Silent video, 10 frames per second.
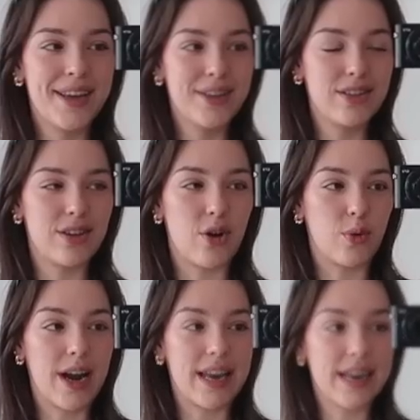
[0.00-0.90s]
So
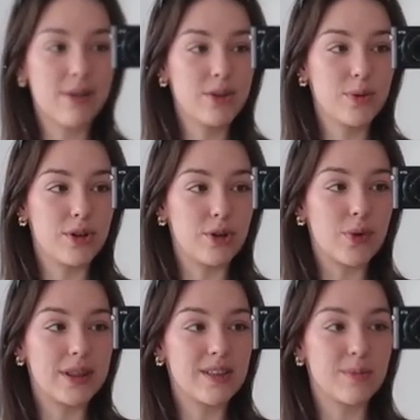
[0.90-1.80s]
we're heading out to a new
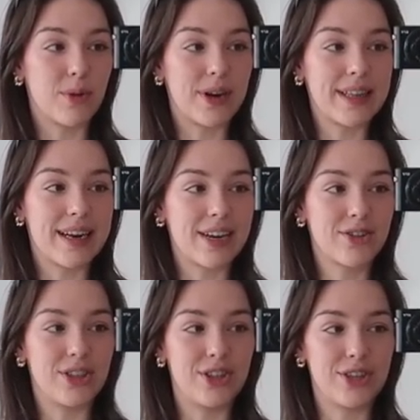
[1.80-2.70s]
one this morning that
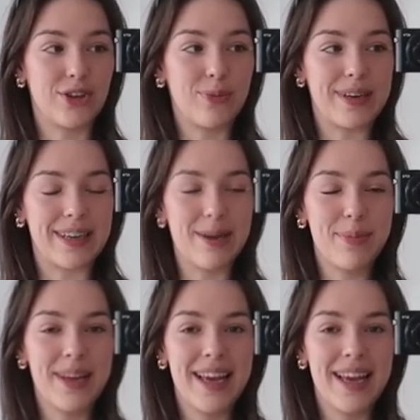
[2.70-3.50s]
actually just opened up,